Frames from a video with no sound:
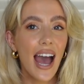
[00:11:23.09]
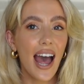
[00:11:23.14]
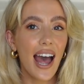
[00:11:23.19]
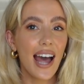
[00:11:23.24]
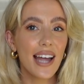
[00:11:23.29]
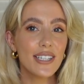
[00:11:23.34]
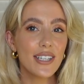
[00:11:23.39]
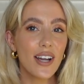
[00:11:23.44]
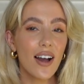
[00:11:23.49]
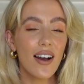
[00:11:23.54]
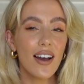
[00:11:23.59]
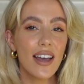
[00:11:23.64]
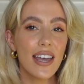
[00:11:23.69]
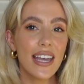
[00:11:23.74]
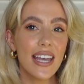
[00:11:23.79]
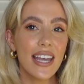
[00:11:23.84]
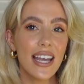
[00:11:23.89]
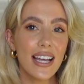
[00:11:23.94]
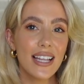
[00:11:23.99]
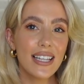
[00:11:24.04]
And
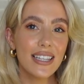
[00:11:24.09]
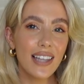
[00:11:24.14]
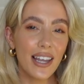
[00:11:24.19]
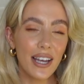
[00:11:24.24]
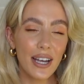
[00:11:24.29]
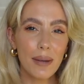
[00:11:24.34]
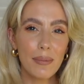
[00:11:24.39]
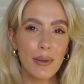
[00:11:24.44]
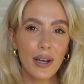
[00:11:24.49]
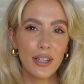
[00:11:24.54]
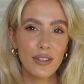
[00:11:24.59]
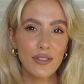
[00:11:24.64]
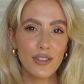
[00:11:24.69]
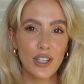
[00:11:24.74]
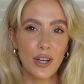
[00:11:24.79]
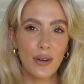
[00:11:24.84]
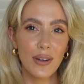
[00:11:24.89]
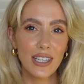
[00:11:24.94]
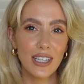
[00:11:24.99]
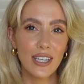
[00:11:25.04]
I, like I'm kind of
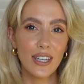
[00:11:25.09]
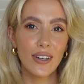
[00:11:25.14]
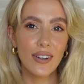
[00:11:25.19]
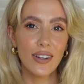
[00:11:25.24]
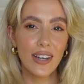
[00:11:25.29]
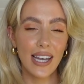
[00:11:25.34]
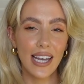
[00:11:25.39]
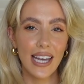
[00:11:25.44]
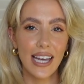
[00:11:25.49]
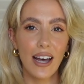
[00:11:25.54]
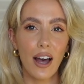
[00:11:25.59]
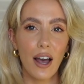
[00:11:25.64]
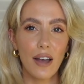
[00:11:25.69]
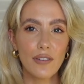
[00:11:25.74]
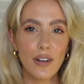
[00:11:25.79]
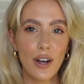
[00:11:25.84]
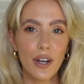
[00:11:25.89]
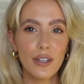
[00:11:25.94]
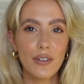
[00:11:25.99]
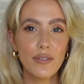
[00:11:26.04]
showing you here,
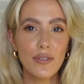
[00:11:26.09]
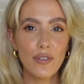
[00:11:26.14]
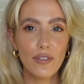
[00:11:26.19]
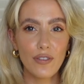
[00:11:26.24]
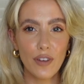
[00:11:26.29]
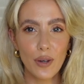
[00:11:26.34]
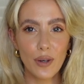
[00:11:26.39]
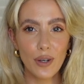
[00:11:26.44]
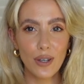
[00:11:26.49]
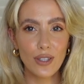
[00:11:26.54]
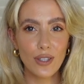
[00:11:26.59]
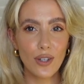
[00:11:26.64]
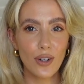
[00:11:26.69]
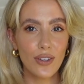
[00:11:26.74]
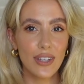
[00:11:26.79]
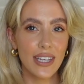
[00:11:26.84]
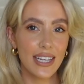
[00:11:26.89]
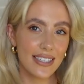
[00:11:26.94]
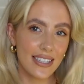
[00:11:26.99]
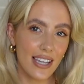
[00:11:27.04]
I've kind of focused
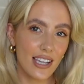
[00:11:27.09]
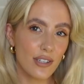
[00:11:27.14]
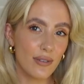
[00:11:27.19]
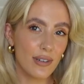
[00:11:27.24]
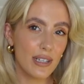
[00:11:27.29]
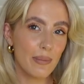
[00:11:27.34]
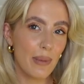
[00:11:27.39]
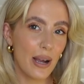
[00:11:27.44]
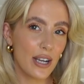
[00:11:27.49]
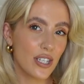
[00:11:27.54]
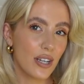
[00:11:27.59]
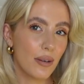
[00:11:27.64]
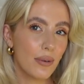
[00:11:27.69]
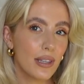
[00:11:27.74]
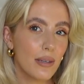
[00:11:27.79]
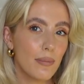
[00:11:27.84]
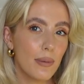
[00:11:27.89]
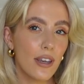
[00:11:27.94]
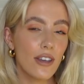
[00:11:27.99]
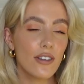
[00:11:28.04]
on the accessories matching
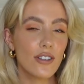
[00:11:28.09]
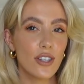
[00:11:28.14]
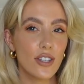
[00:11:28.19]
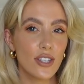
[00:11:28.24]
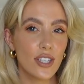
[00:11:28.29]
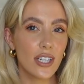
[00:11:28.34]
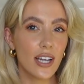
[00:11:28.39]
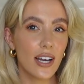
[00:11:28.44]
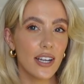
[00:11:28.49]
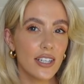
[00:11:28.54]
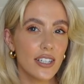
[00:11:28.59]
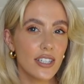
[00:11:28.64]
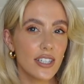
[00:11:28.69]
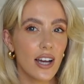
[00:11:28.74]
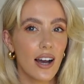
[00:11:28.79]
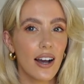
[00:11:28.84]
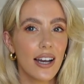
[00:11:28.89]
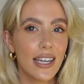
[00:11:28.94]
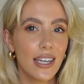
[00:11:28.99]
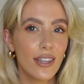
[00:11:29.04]
with the boots just to kind of
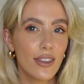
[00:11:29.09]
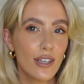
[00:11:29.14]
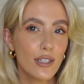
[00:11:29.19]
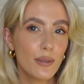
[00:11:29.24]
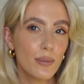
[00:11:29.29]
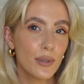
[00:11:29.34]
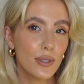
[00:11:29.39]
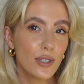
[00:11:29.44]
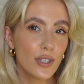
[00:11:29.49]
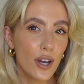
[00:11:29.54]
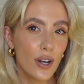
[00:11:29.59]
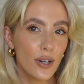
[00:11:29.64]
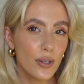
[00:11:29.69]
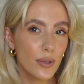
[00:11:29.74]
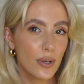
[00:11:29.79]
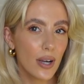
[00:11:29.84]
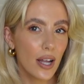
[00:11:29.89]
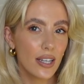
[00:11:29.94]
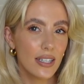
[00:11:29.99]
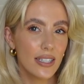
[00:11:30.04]
tie in those more
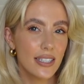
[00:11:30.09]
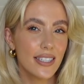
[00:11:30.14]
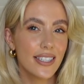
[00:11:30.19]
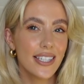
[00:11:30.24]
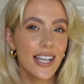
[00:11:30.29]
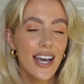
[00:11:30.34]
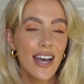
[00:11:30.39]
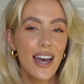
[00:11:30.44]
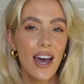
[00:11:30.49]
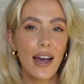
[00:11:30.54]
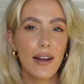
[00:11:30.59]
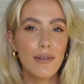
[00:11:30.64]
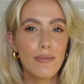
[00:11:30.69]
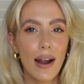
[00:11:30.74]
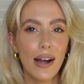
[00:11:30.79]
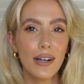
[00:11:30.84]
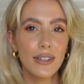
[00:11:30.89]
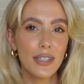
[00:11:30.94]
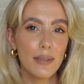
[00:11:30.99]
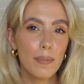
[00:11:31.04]
tonal colours
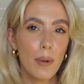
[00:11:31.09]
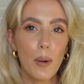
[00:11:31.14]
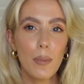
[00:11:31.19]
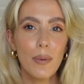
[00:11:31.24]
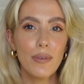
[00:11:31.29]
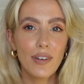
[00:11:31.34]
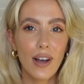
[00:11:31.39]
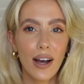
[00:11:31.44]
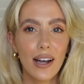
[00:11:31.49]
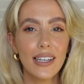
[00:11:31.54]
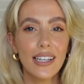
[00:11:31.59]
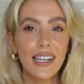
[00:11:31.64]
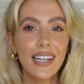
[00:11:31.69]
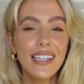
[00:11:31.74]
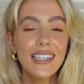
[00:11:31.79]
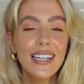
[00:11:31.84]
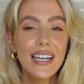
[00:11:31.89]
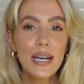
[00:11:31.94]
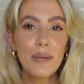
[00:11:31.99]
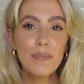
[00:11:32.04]
around the pop of
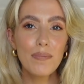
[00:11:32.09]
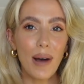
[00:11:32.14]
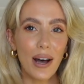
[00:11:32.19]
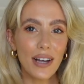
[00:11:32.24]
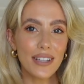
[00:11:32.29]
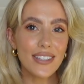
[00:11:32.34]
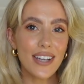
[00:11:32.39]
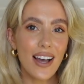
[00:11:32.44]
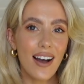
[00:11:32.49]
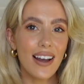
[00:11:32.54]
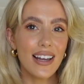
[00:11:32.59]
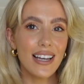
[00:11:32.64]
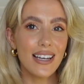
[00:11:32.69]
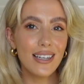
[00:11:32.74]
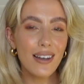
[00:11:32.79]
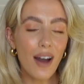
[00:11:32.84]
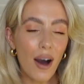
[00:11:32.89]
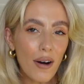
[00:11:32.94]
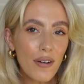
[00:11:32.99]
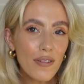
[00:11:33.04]
colour. But I
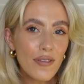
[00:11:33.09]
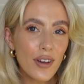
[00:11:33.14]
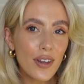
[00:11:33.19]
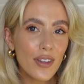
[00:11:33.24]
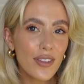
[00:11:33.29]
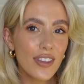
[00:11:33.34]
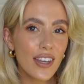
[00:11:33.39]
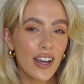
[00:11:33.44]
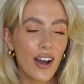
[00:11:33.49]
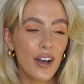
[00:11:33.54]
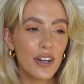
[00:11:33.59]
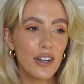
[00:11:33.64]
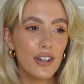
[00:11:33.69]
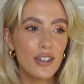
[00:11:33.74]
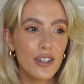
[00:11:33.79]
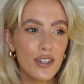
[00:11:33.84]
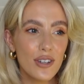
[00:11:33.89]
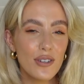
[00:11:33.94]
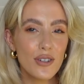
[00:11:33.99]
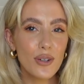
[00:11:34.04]
love the kind of
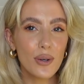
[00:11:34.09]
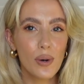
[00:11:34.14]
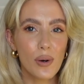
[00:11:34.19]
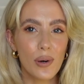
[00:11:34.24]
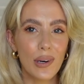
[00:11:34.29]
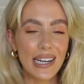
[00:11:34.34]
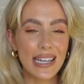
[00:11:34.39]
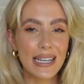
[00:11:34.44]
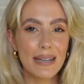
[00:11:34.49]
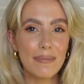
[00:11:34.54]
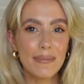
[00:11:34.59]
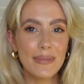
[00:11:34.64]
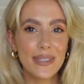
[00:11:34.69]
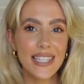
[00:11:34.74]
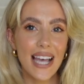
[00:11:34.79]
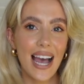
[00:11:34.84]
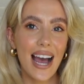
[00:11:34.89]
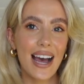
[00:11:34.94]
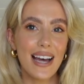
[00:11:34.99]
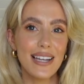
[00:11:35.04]
neutral
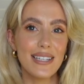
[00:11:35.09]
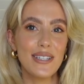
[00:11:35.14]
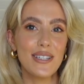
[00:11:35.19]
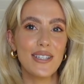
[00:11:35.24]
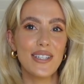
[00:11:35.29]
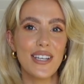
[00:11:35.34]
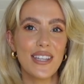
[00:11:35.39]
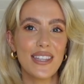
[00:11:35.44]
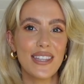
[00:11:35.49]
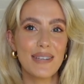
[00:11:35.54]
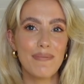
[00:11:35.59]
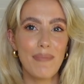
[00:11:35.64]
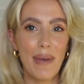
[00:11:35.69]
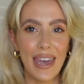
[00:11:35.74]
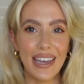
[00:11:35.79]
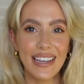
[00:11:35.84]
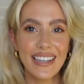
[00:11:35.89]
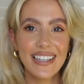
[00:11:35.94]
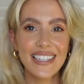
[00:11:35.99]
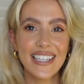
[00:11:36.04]
creams and the
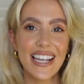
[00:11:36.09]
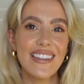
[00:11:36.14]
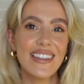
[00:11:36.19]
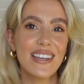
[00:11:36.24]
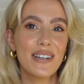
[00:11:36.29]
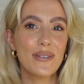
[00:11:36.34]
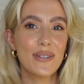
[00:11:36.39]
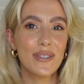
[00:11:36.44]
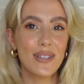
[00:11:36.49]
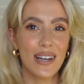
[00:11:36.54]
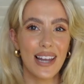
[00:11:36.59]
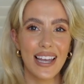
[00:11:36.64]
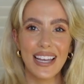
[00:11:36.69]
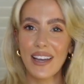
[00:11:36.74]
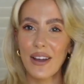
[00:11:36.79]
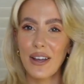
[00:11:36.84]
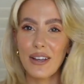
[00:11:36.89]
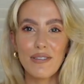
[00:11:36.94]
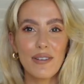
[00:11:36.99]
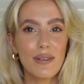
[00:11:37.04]
pinks, and then also like
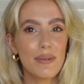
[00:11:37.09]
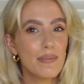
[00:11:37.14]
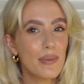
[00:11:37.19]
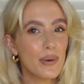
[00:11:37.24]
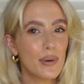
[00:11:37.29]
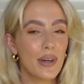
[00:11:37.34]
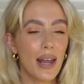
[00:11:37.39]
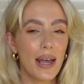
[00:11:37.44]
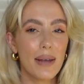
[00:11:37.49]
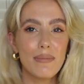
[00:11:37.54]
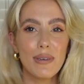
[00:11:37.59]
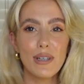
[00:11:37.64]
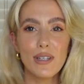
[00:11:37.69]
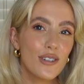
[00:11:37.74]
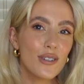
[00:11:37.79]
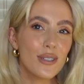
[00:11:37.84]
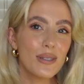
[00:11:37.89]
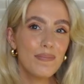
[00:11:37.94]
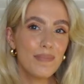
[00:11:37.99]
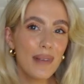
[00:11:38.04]
going for more like
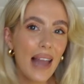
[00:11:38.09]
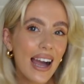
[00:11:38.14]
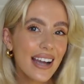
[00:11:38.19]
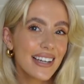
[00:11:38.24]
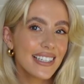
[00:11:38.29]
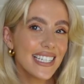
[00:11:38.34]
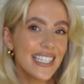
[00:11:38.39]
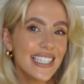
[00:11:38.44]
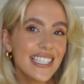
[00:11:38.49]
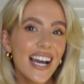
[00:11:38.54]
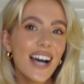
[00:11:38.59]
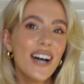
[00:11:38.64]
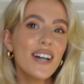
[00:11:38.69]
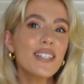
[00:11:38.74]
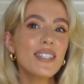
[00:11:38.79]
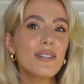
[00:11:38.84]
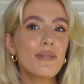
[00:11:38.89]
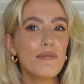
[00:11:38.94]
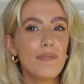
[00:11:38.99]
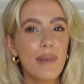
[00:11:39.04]
neutral black
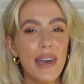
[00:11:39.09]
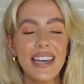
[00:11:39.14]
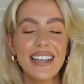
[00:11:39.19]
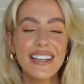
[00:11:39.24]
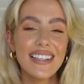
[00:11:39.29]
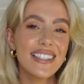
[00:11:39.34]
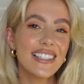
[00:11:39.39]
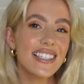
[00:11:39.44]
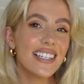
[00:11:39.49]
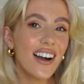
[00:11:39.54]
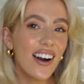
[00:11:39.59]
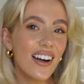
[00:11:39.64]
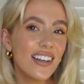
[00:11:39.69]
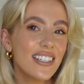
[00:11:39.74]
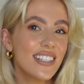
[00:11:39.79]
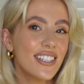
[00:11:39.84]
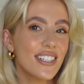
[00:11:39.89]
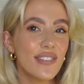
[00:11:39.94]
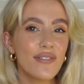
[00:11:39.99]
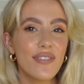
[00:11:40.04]
details with pinks and
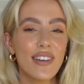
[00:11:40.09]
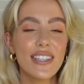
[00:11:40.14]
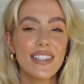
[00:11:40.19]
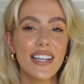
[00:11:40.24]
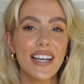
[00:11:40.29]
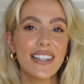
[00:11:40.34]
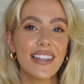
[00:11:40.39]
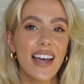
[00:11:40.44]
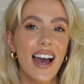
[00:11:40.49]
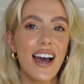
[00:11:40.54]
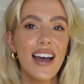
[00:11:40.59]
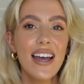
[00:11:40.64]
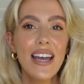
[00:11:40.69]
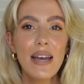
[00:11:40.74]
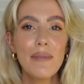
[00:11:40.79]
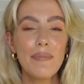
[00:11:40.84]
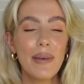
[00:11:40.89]
colors and things like that.